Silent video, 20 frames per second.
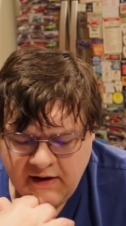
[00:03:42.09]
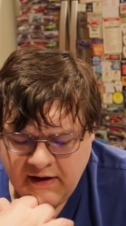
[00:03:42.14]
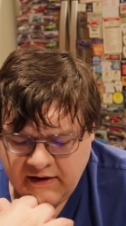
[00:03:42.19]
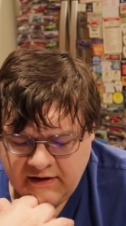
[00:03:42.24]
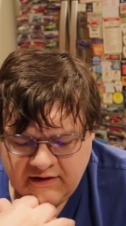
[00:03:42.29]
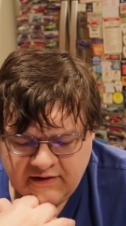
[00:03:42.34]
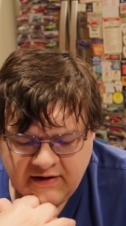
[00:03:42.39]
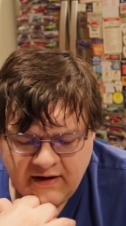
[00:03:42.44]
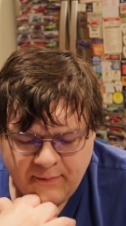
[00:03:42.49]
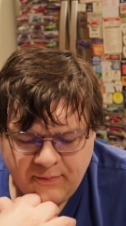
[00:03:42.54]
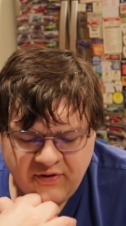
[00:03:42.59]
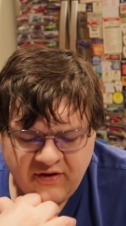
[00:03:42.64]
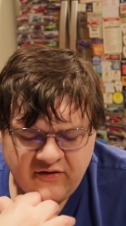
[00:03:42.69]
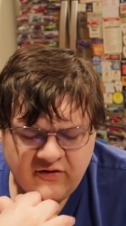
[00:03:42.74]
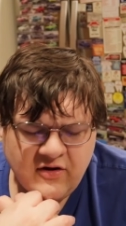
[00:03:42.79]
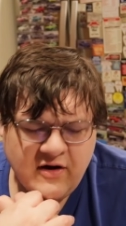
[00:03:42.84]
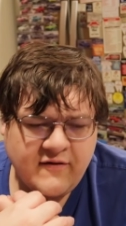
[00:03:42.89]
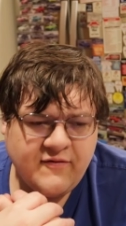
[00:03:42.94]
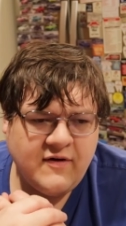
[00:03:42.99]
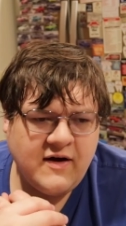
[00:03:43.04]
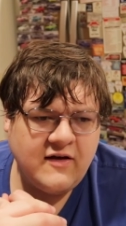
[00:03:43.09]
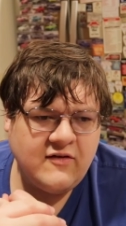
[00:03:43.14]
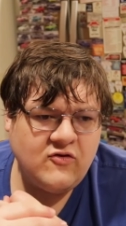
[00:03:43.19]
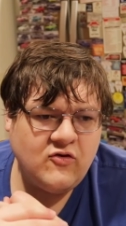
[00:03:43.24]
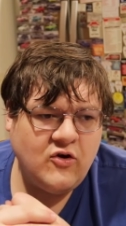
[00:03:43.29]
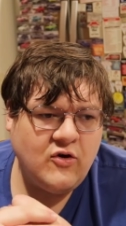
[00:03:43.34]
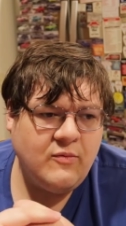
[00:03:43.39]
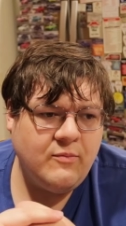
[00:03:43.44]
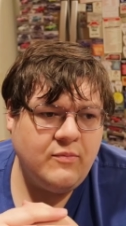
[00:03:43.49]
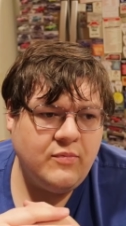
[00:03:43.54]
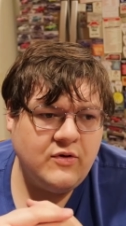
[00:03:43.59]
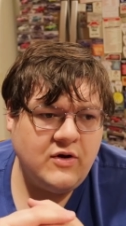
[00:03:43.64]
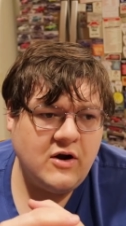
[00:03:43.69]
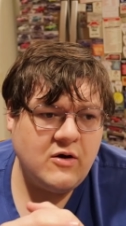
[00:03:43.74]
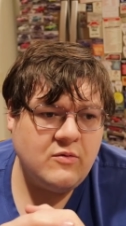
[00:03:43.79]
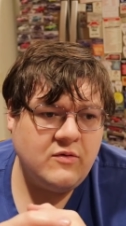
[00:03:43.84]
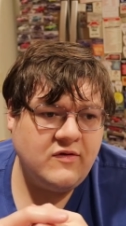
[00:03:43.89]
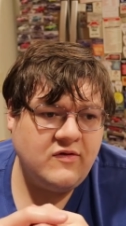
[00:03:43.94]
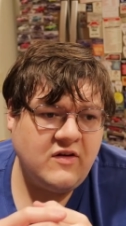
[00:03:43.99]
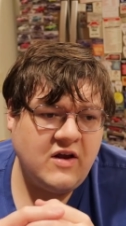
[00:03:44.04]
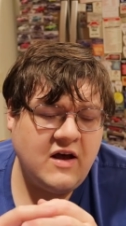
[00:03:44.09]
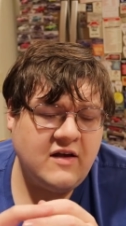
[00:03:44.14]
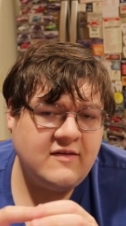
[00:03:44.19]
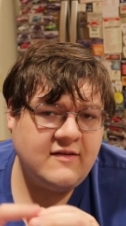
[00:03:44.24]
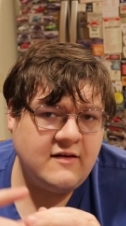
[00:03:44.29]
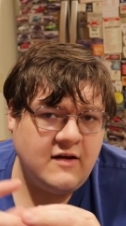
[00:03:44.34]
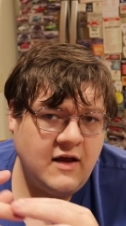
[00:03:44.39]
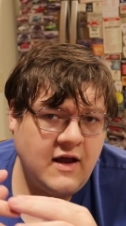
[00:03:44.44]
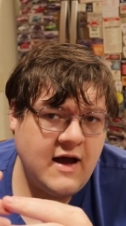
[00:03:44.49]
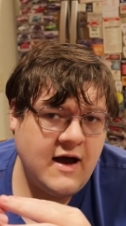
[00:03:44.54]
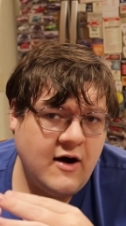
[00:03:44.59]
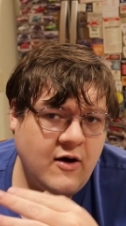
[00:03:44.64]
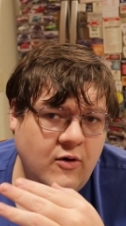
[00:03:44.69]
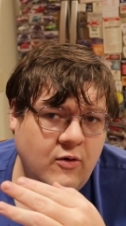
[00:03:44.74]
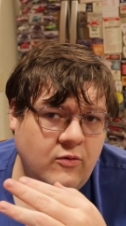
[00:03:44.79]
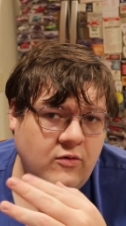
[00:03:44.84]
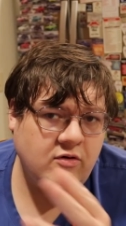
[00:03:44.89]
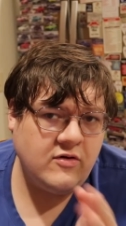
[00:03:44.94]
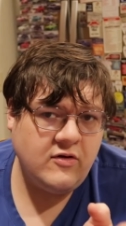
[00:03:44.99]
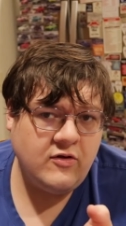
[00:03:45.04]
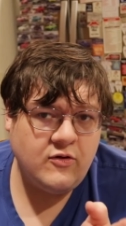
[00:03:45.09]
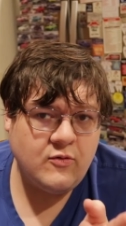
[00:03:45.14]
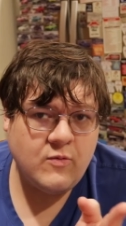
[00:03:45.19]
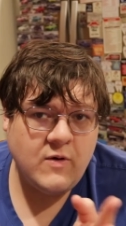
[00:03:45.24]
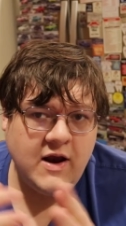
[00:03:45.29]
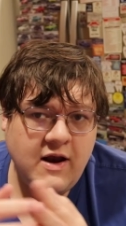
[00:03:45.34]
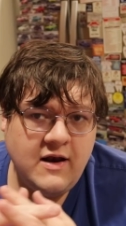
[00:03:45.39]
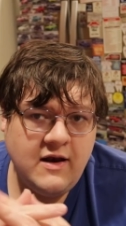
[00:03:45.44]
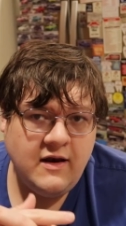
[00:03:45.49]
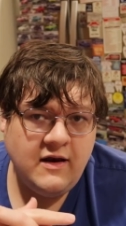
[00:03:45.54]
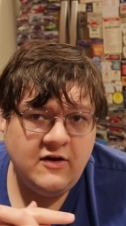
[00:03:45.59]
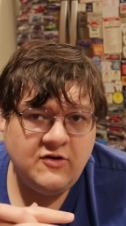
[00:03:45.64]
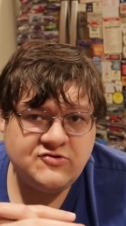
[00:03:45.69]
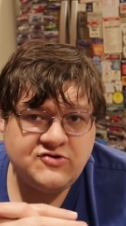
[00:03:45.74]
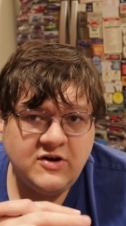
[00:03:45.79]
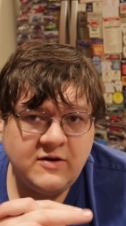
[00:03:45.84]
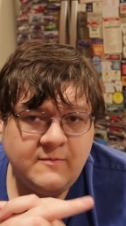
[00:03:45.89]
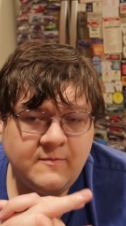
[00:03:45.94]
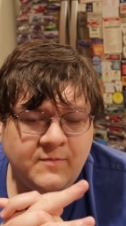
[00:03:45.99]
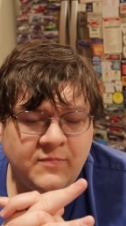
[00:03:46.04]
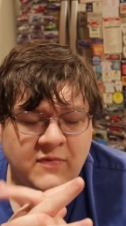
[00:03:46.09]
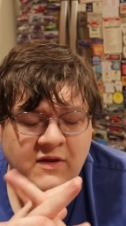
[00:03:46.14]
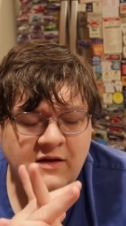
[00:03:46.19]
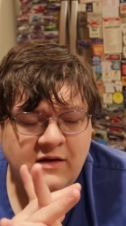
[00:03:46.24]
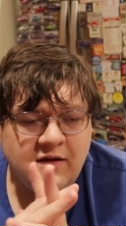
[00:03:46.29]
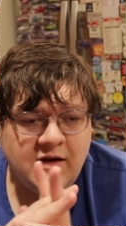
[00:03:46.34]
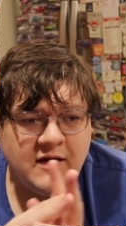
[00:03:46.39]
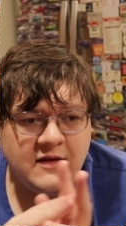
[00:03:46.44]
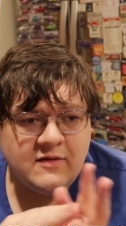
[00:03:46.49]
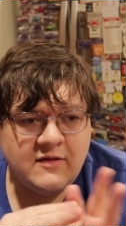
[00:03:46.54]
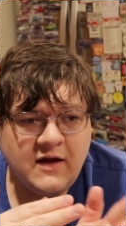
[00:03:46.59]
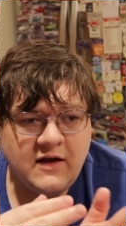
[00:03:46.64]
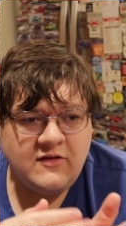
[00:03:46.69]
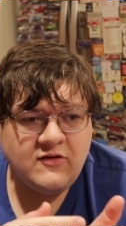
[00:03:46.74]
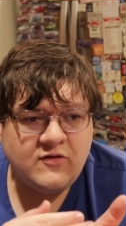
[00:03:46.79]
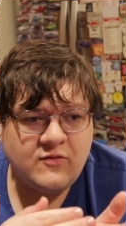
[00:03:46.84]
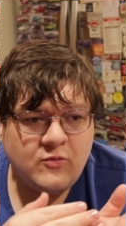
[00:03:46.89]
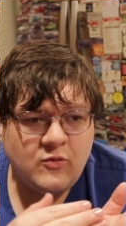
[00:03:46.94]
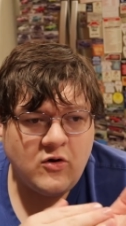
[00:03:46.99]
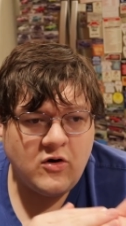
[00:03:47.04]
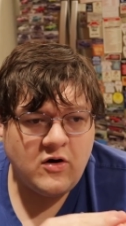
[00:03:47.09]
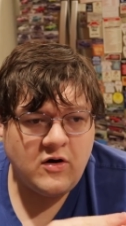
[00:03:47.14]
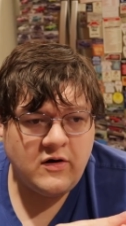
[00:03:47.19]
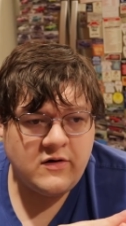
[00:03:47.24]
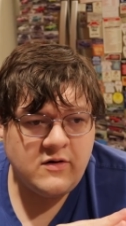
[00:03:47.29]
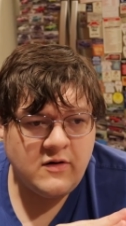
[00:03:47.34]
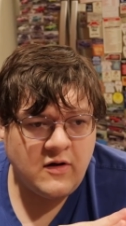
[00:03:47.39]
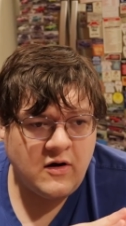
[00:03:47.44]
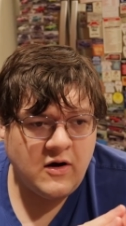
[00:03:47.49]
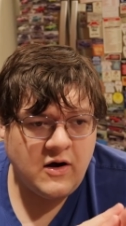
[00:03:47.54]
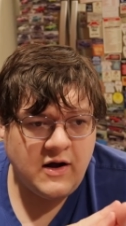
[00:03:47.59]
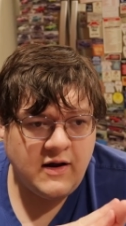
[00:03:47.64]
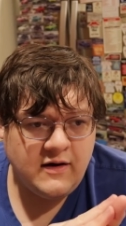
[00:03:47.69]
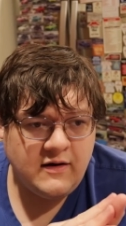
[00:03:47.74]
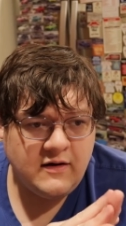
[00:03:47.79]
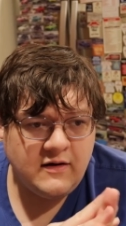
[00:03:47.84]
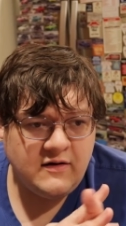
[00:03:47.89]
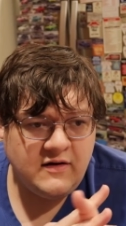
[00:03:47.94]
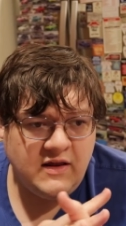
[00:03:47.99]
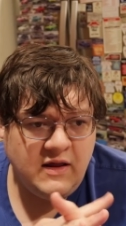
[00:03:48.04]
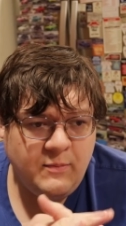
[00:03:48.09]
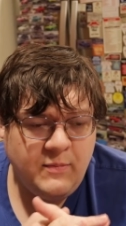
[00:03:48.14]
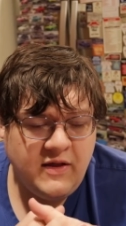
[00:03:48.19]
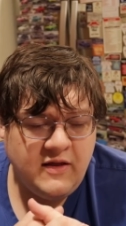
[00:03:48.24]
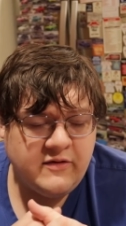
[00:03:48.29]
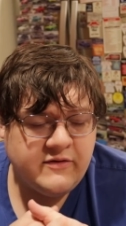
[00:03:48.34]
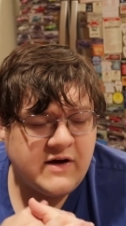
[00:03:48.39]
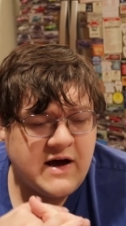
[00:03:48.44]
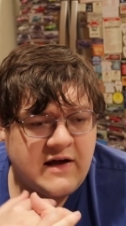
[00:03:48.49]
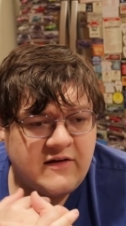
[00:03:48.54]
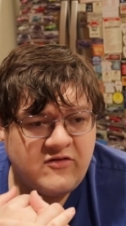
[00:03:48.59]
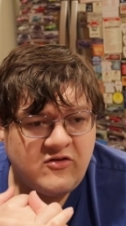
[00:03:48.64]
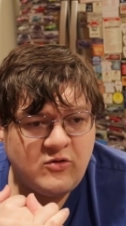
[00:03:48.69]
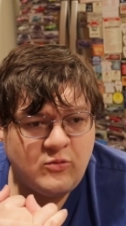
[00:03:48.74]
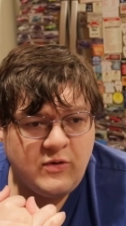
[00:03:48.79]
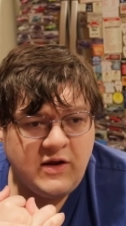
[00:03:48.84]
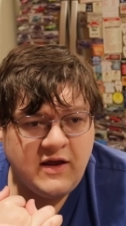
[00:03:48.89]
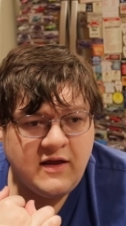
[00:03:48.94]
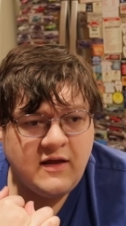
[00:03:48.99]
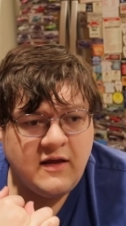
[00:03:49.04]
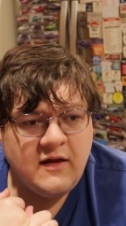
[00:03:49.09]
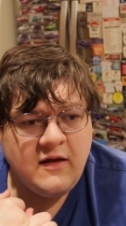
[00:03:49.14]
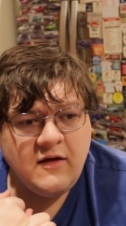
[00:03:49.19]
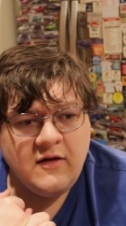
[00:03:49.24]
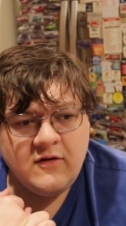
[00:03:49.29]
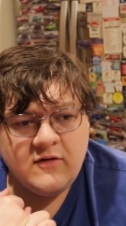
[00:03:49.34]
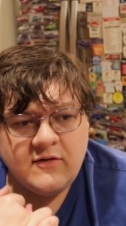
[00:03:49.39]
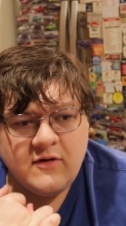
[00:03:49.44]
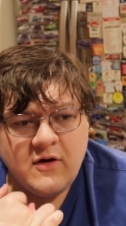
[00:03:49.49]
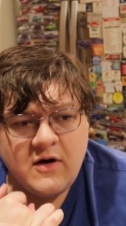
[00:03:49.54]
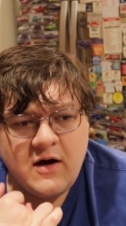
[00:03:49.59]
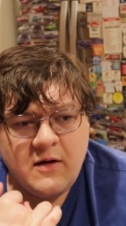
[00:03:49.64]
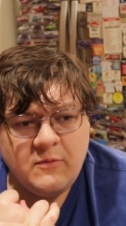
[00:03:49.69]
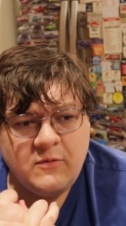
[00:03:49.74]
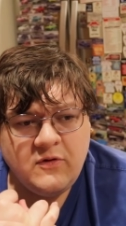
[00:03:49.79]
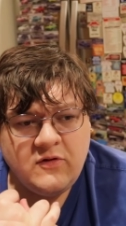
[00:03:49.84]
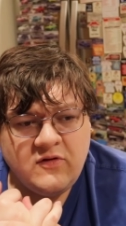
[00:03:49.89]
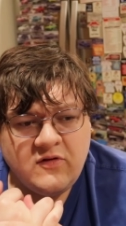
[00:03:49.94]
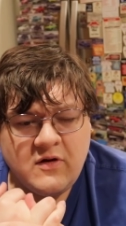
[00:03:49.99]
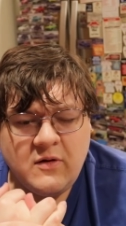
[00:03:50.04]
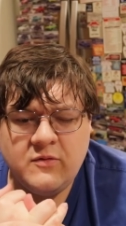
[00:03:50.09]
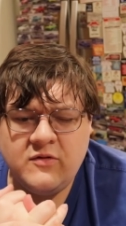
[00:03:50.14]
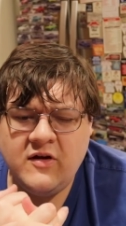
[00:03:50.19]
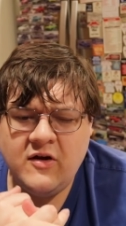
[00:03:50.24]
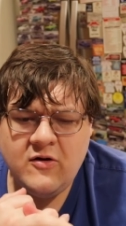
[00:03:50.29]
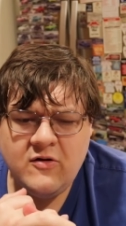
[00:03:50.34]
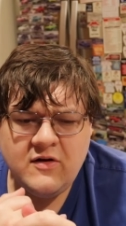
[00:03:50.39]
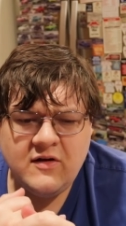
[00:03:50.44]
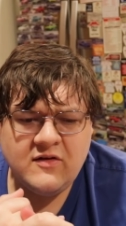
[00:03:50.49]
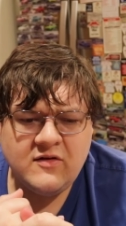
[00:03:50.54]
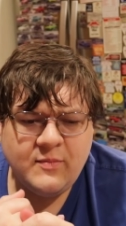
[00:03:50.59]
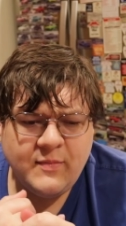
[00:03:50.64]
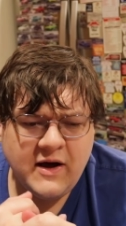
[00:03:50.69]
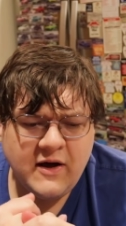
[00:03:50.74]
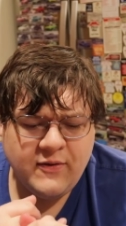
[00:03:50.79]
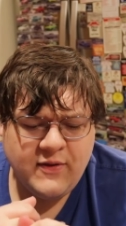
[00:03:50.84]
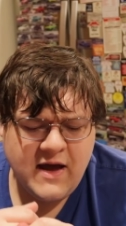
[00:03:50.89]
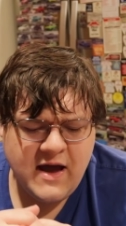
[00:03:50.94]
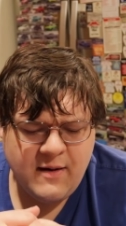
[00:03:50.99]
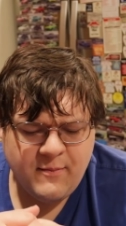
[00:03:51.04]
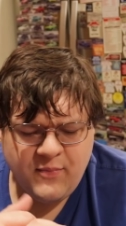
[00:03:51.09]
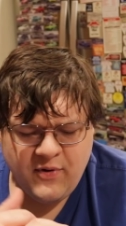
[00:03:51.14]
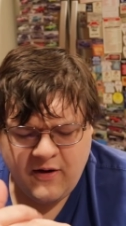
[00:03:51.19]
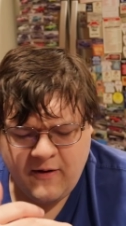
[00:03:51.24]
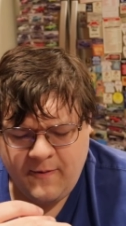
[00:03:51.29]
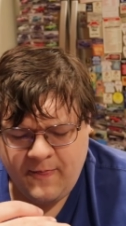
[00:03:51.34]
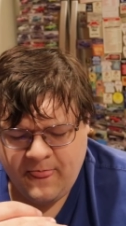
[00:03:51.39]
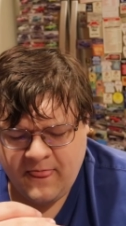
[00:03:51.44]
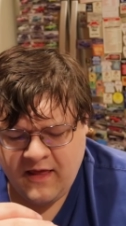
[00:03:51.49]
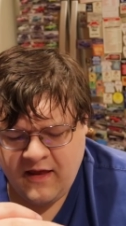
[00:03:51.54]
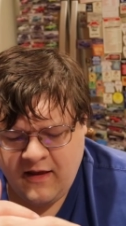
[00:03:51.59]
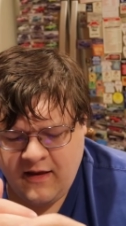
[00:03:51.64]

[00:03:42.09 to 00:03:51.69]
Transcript: And to top things off, I saw Blair was testing out the Raiden engine and Light Sworn on DB last week. So I was I was curious about that, but